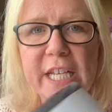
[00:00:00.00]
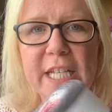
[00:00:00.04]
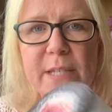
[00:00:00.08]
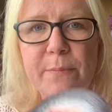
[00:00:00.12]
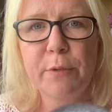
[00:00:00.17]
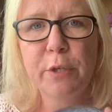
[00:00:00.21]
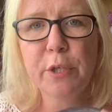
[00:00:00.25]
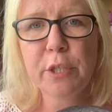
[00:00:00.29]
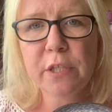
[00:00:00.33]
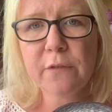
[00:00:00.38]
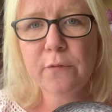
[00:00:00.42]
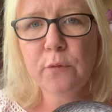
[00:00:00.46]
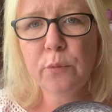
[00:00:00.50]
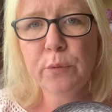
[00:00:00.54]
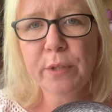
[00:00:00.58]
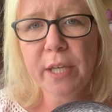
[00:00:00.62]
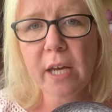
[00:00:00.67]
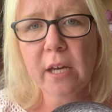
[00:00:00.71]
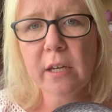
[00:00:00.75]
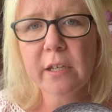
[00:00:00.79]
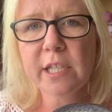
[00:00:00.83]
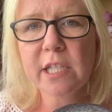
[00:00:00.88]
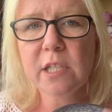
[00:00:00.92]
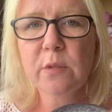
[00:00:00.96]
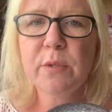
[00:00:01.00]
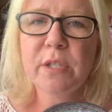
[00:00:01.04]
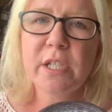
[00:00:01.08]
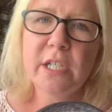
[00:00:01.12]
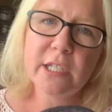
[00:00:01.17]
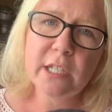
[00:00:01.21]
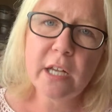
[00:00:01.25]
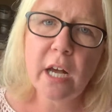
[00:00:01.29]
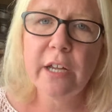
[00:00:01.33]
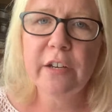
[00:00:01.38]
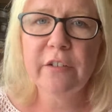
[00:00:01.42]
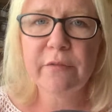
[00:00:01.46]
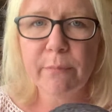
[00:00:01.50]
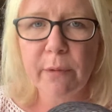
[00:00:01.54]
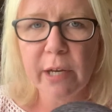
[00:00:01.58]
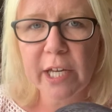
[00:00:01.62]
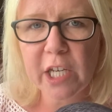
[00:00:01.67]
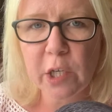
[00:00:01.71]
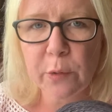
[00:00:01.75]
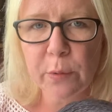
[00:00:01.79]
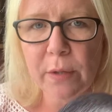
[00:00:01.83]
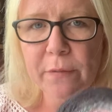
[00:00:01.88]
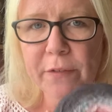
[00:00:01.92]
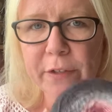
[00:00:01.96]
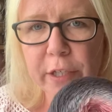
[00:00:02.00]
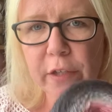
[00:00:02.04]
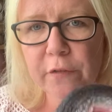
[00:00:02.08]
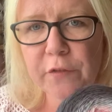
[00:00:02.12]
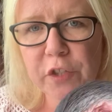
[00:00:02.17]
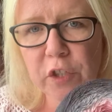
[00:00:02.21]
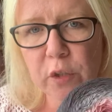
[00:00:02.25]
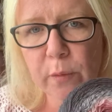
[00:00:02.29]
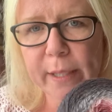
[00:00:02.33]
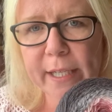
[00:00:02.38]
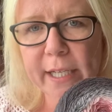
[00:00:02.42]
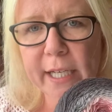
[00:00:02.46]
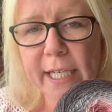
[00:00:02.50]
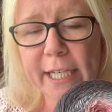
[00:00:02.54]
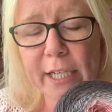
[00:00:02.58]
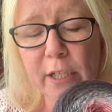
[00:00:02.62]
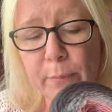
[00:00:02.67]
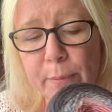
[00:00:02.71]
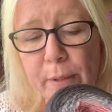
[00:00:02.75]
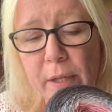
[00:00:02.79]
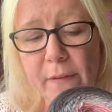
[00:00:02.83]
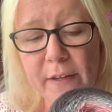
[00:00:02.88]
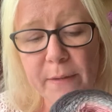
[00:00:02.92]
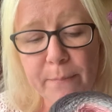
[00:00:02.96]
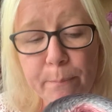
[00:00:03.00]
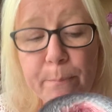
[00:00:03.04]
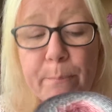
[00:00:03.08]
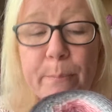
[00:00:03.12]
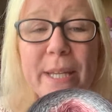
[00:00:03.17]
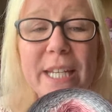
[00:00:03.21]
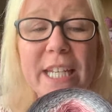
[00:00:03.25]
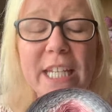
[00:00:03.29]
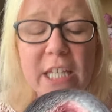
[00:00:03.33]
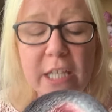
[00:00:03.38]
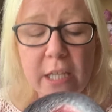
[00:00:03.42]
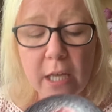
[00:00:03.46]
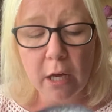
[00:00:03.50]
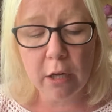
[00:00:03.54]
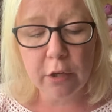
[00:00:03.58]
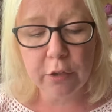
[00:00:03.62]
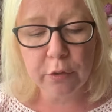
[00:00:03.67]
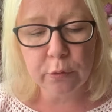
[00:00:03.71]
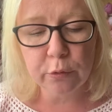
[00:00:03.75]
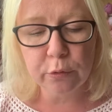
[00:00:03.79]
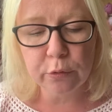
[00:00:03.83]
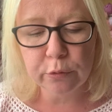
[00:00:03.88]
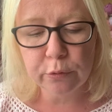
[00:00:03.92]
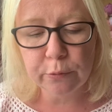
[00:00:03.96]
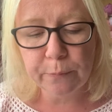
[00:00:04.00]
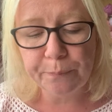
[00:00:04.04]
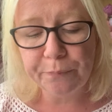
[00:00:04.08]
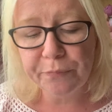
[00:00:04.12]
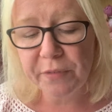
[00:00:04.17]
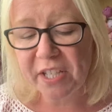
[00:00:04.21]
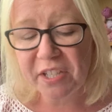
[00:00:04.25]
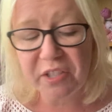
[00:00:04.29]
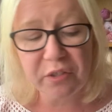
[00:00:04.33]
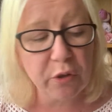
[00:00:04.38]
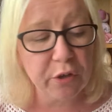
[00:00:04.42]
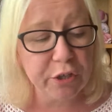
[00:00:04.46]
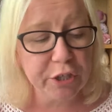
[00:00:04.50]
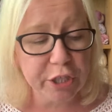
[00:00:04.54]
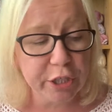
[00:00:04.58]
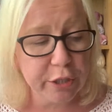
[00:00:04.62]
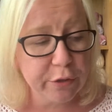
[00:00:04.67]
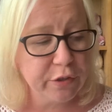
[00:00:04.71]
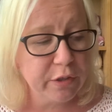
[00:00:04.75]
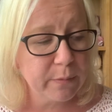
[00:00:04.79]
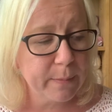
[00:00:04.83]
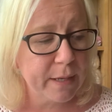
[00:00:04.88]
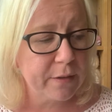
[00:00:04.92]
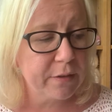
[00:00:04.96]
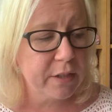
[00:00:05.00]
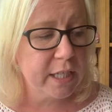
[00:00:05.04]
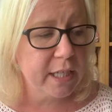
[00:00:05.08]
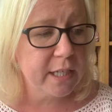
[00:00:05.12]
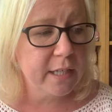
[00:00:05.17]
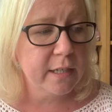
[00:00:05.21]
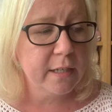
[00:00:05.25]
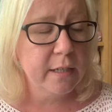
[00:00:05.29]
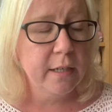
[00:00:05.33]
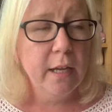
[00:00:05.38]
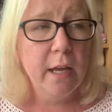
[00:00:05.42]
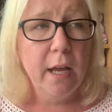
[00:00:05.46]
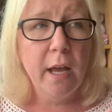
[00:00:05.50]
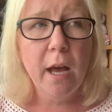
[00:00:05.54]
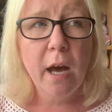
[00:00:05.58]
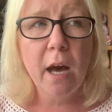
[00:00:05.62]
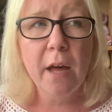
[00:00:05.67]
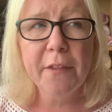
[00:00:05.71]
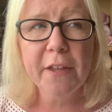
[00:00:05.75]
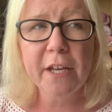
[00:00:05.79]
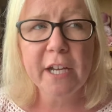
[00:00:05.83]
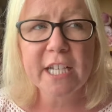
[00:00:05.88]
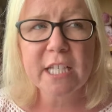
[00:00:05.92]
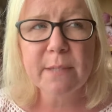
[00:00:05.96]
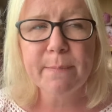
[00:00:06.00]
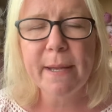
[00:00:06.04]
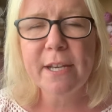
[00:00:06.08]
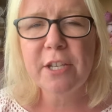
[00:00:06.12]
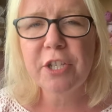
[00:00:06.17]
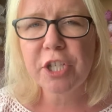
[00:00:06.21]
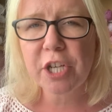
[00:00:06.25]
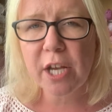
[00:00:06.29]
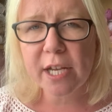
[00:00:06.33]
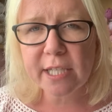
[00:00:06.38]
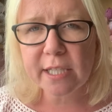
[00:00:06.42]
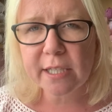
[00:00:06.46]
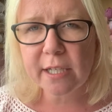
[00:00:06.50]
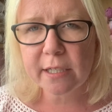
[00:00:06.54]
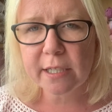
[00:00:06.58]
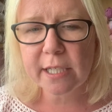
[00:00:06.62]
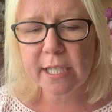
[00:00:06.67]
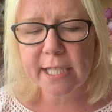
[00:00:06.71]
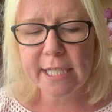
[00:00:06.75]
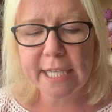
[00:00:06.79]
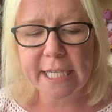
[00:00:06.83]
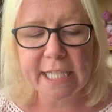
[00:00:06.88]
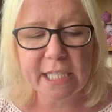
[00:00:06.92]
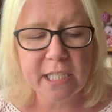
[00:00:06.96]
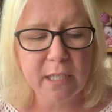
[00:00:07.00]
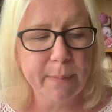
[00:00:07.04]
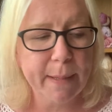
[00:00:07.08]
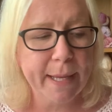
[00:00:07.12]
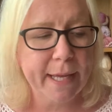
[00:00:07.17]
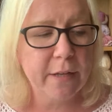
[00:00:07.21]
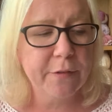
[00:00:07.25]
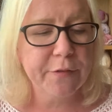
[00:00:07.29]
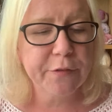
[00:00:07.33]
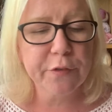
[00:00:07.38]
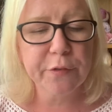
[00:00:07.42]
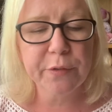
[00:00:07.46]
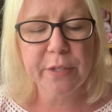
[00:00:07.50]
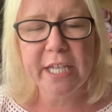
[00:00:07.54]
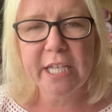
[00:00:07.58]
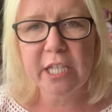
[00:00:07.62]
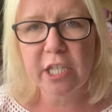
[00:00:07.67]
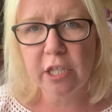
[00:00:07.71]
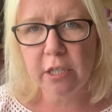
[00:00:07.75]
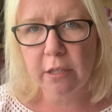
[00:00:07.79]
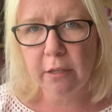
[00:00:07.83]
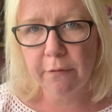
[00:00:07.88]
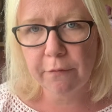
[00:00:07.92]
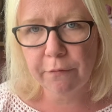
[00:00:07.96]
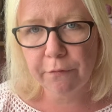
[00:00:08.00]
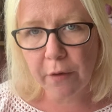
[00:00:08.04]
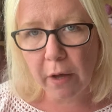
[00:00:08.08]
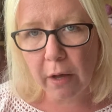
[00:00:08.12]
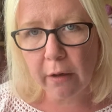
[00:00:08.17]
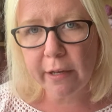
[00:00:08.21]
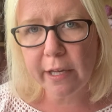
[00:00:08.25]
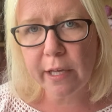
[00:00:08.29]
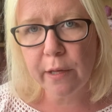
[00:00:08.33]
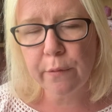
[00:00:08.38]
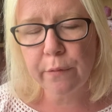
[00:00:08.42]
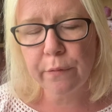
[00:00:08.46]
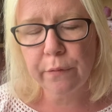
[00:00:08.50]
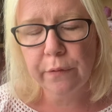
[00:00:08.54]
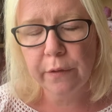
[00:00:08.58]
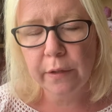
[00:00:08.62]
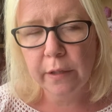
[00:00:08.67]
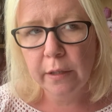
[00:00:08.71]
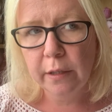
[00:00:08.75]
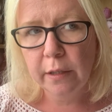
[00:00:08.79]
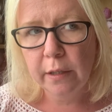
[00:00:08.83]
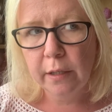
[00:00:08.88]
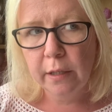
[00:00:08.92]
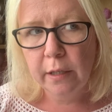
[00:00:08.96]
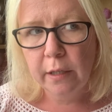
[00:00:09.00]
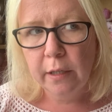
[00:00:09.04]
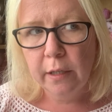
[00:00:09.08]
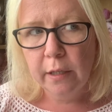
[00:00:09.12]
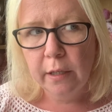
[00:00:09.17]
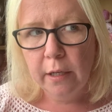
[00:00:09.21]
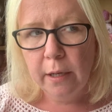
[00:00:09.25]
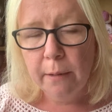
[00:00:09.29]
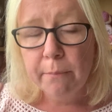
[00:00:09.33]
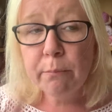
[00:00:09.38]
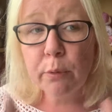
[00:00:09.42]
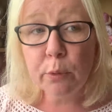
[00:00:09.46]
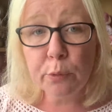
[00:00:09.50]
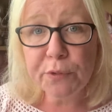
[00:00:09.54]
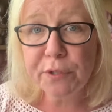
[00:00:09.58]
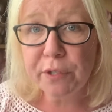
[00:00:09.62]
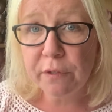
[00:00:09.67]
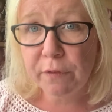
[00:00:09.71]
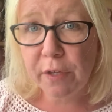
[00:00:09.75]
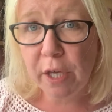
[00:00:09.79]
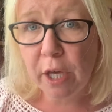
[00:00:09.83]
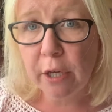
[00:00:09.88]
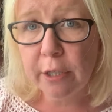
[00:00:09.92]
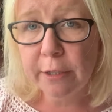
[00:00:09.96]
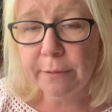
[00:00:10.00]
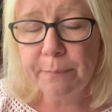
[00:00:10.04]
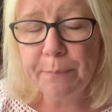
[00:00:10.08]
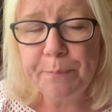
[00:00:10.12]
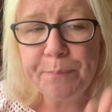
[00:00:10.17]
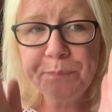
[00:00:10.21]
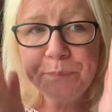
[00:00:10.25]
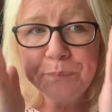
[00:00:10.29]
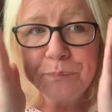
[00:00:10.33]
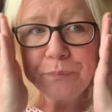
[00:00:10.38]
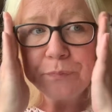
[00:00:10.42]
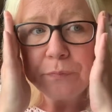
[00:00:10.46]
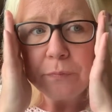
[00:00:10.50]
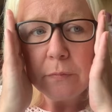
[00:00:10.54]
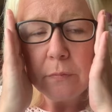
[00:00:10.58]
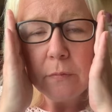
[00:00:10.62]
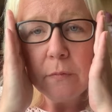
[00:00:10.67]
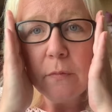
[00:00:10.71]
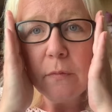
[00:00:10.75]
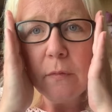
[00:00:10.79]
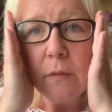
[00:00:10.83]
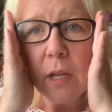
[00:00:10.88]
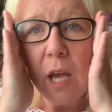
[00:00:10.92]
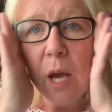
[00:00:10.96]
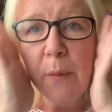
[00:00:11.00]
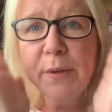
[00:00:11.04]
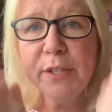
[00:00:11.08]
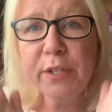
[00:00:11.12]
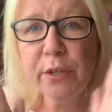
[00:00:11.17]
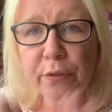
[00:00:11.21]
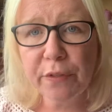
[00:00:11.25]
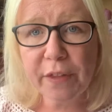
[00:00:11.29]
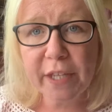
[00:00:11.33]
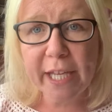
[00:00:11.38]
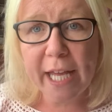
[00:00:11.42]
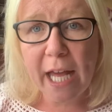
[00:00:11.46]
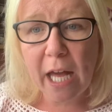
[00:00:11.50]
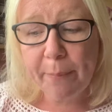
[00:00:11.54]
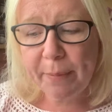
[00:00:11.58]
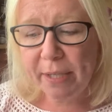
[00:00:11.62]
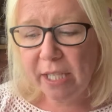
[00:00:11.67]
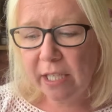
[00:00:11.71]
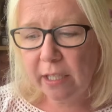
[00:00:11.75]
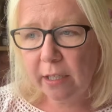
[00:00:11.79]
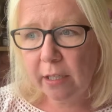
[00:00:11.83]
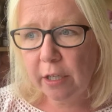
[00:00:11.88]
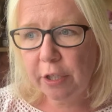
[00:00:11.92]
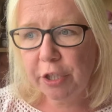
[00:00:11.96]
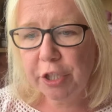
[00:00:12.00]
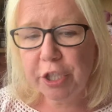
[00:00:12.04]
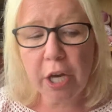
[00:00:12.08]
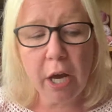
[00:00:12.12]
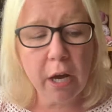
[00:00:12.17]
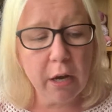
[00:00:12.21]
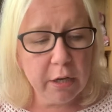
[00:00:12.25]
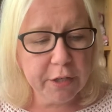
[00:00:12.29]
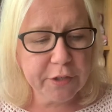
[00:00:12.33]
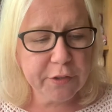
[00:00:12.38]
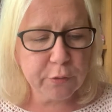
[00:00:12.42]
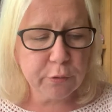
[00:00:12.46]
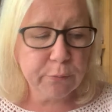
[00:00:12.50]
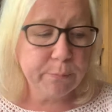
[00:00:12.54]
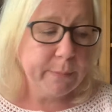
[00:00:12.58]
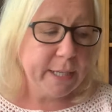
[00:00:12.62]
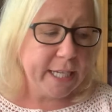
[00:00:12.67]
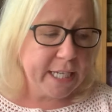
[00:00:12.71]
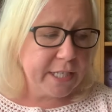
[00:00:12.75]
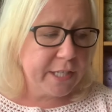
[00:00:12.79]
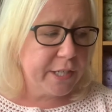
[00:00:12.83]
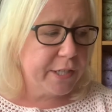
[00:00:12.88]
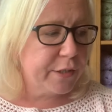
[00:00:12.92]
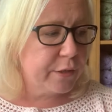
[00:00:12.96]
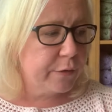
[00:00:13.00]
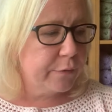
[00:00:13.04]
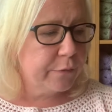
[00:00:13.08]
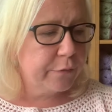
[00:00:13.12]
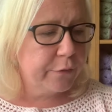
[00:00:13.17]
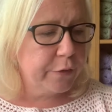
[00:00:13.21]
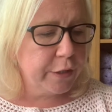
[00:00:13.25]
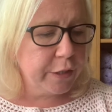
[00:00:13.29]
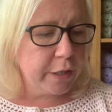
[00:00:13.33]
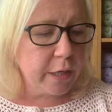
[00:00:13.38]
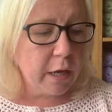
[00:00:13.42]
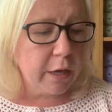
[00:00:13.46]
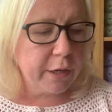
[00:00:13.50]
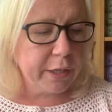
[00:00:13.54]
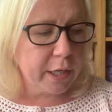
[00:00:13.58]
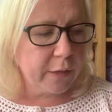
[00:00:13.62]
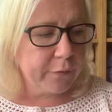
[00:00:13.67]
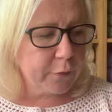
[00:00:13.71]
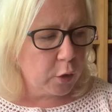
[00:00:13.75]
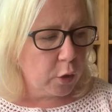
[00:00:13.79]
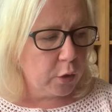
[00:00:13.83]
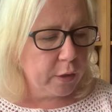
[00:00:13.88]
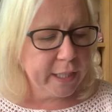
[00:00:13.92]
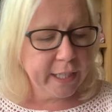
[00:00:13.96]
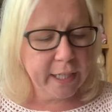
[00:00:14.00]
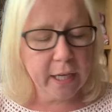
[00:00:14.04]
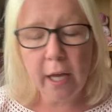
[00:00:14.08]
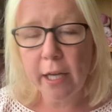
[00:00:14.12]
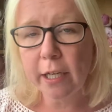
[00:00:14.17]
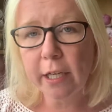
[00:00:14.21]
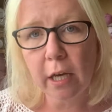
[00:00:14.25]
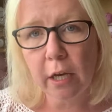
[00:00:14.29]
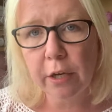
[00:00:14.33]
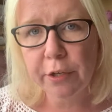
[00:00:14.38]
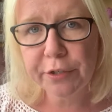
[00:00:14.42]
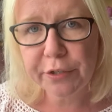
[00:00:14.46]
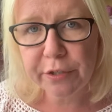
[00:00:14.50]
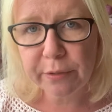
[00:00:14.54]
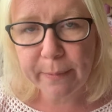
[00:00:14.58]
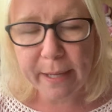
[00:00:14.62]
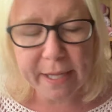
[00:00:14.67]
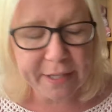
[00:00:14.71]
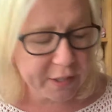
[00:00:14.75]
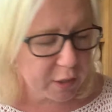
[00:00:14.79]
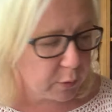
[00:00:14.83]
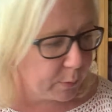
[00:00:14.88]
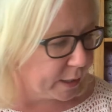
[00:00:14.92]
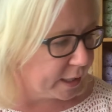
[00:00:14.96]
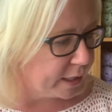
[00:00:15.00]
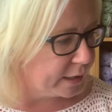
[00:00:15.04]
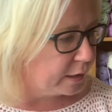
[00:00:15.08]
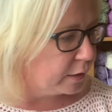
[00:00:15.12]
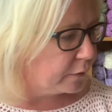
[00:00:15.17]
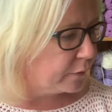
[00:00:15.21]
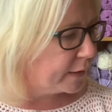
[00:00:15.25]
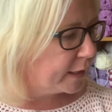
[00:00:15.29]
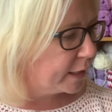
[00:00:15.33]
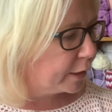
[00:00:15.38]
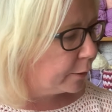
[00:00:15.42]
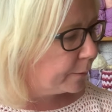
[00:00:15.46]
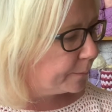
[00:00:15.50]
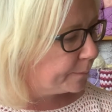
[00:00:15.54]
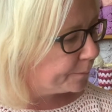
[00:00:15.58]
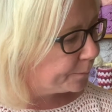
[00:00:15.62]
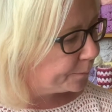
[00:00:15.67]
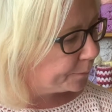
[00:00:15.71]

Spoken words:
beautiful yarns, which is kind of my equivalent of doing a little bit of a mini yarn haul. There's not a huge amount here. I think I spent just under £60 on these 5 balls of yarn. And when you think how many yards or meters of yarn I've got here, I can't do maths quick enough. Hang on.